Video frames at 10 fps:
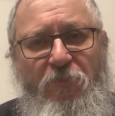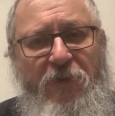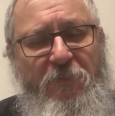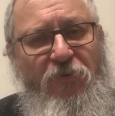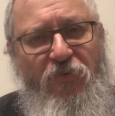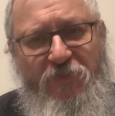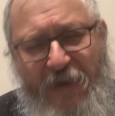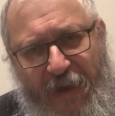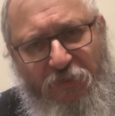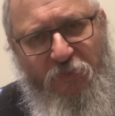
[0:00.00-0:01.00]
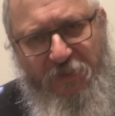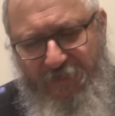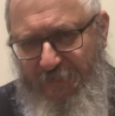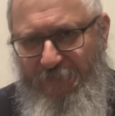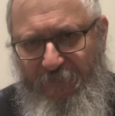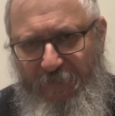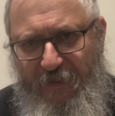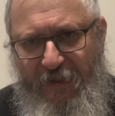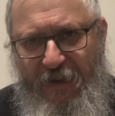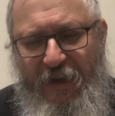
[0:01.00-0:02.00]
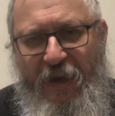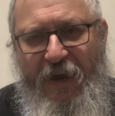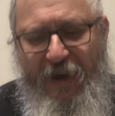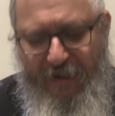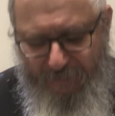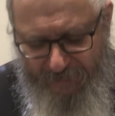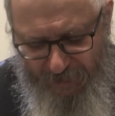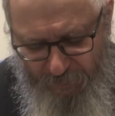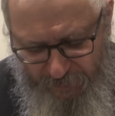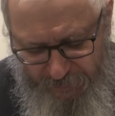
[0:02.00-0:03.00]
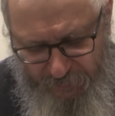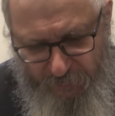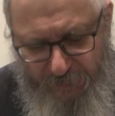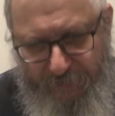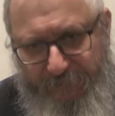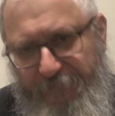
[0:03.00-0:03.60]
but let me just add to it. And let me tell you a little story.